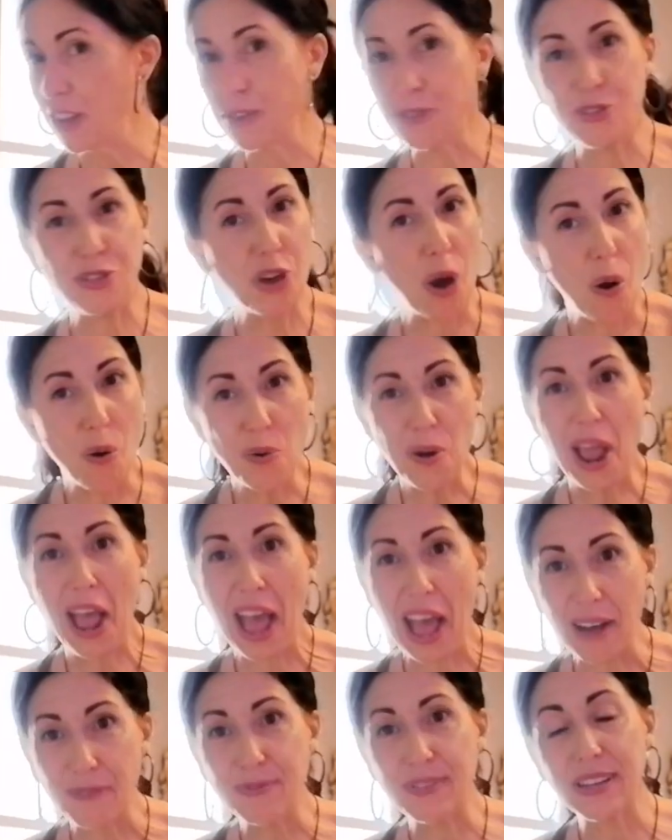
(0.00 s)
You don't
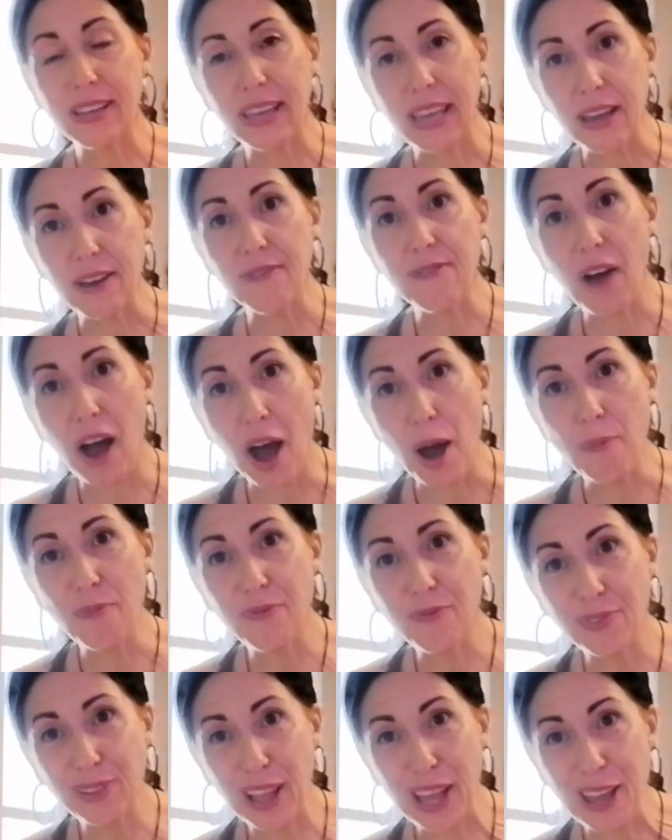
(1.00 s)
have to give
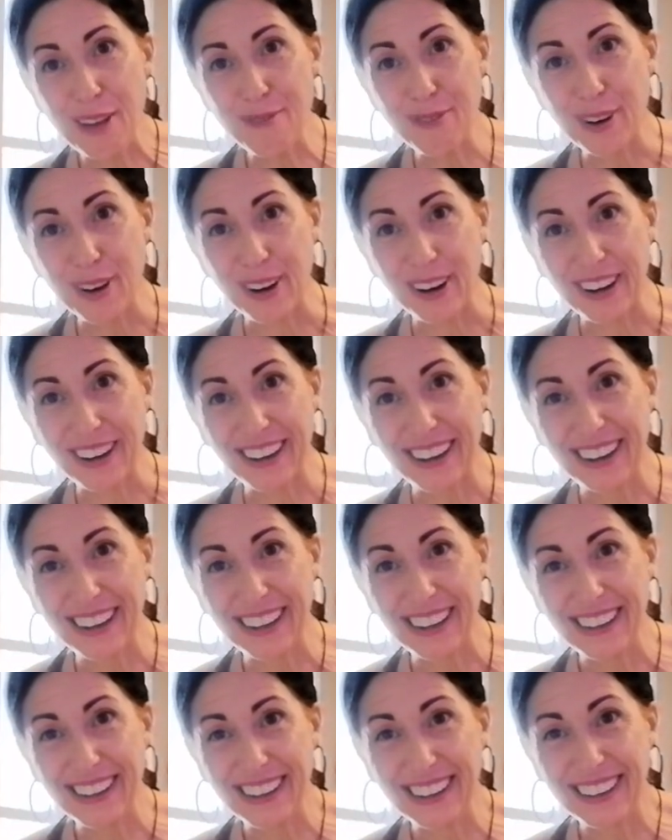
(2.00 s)
up flavor
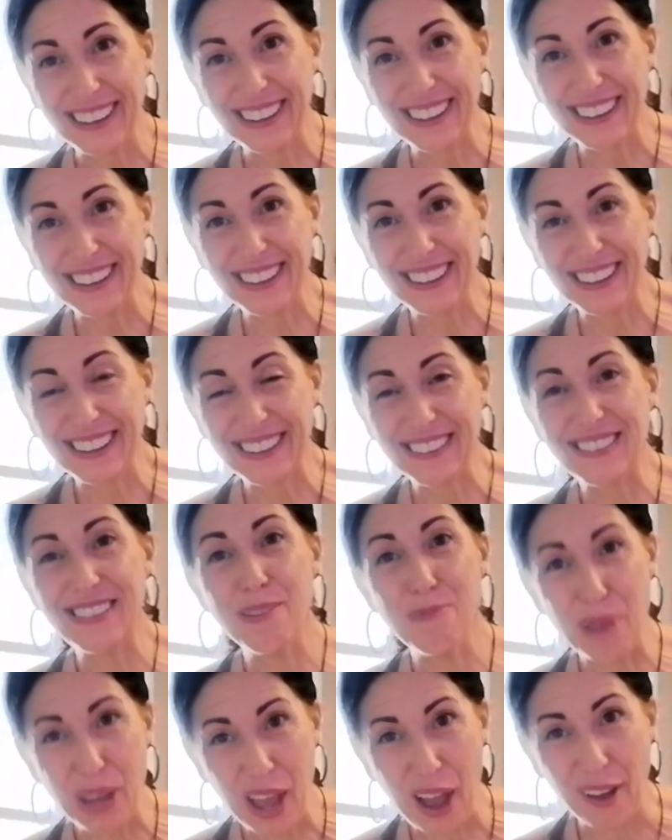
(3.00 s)

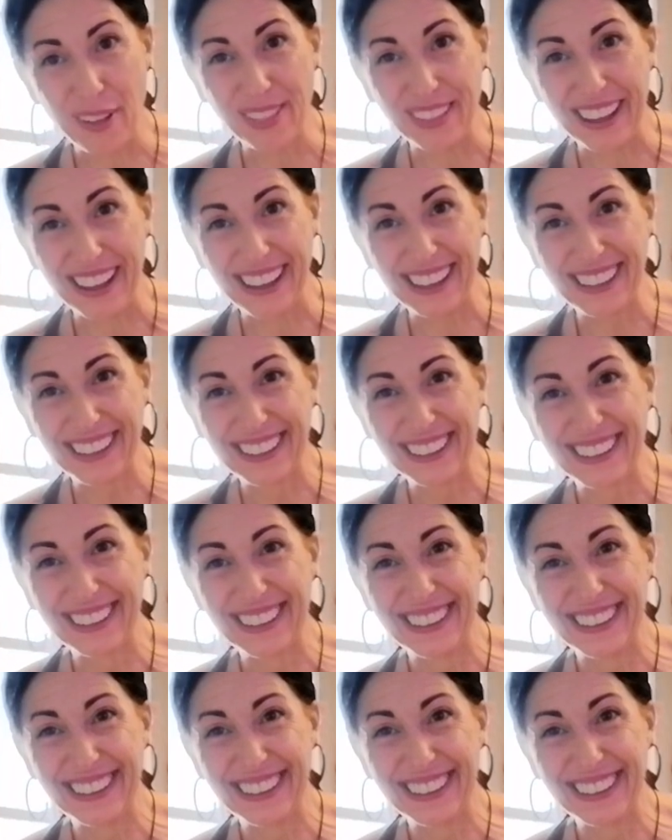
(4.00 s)
to be healthy.